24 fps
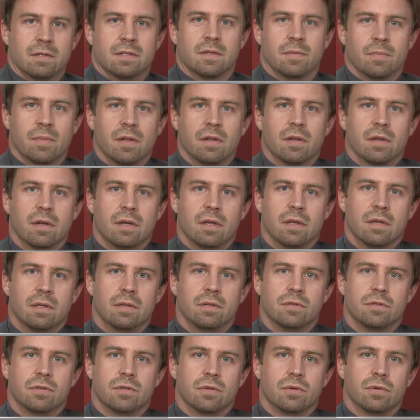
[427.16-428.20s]
its ability
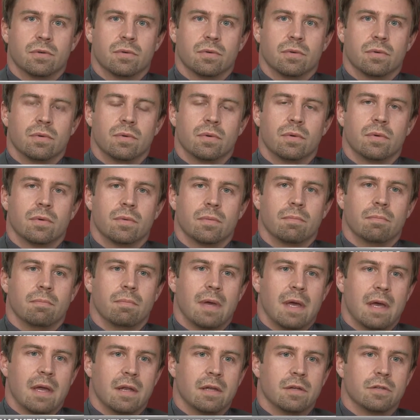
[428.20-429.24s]
to
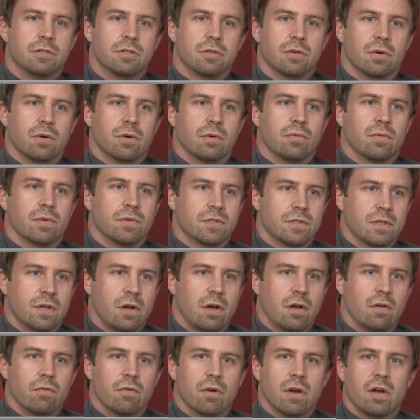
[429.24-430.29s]
manage or
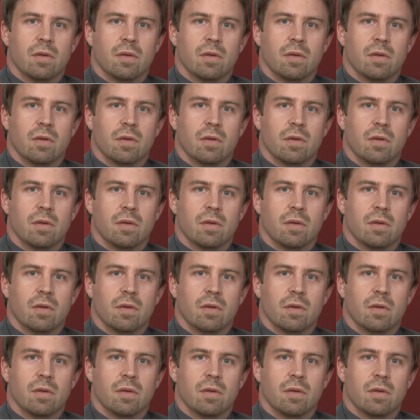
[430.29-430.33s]
resolve or